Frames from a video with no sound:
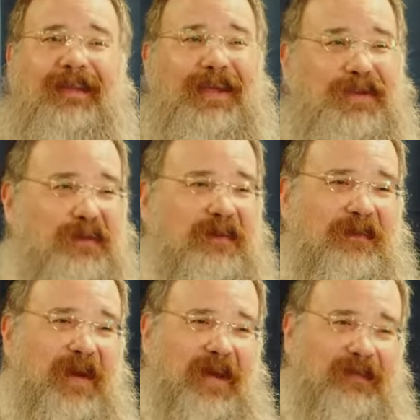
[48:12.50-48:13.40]
that you
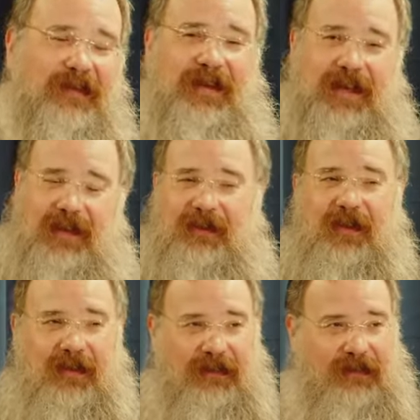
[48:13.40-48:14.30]
invested
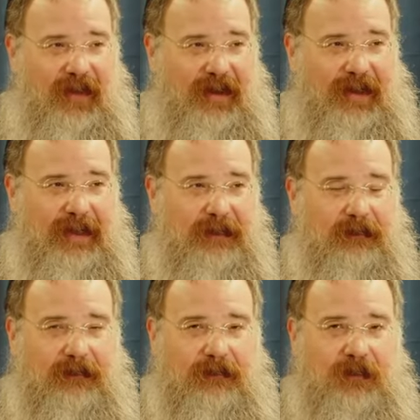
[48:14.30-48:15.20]
into the study
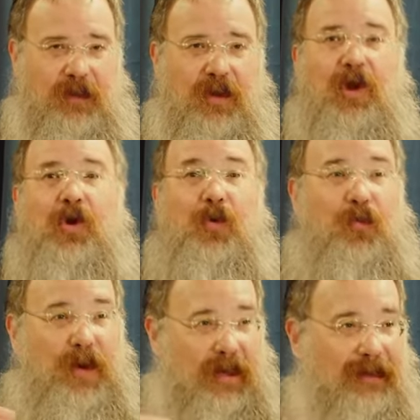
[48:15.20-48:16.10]

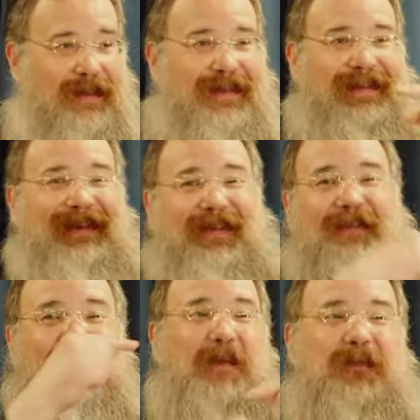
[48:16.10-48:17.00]
will, the
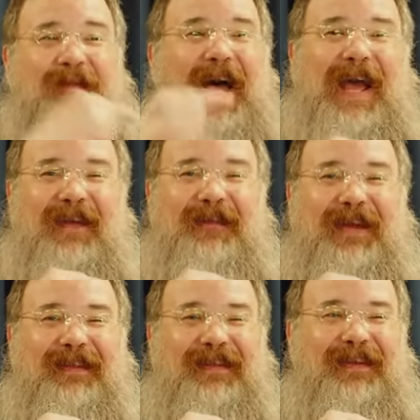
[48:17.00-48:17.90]
flip side of
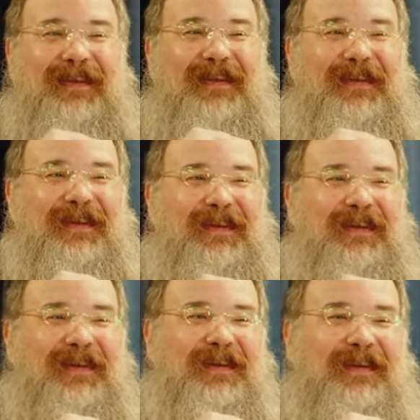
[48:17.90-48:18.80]
it
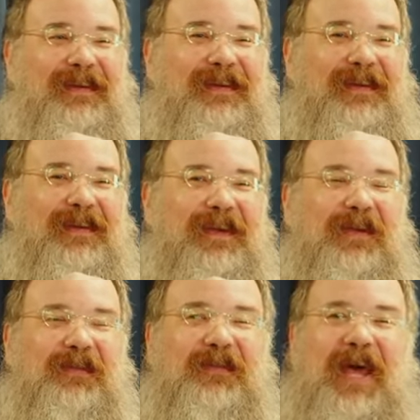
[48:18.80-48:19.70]

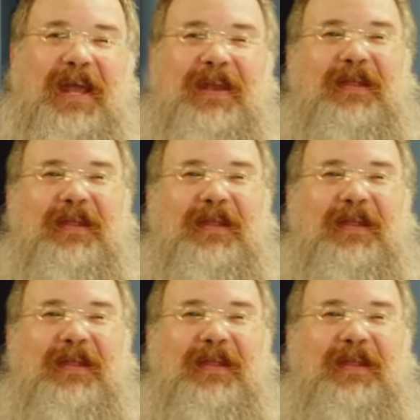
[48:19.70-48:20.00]
is that